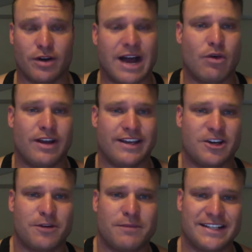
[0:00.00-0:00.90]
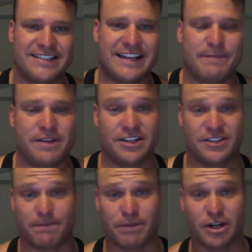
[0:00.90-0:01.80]
I want to kill my set because
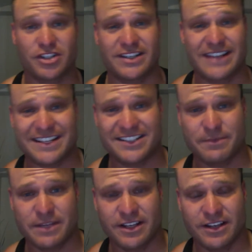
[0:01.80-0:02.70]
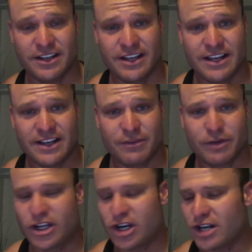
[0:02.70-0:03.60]
the person next to me,
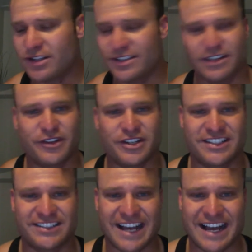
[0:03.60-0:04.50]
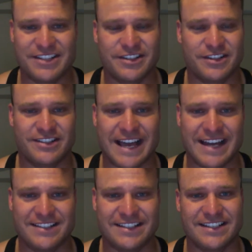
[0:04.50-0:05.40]
regardless of their size or their
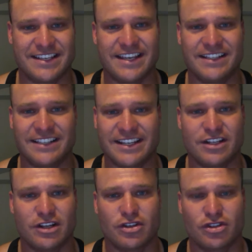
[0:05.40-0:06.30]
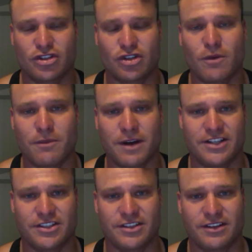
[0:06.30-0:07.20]
status, is killing it so much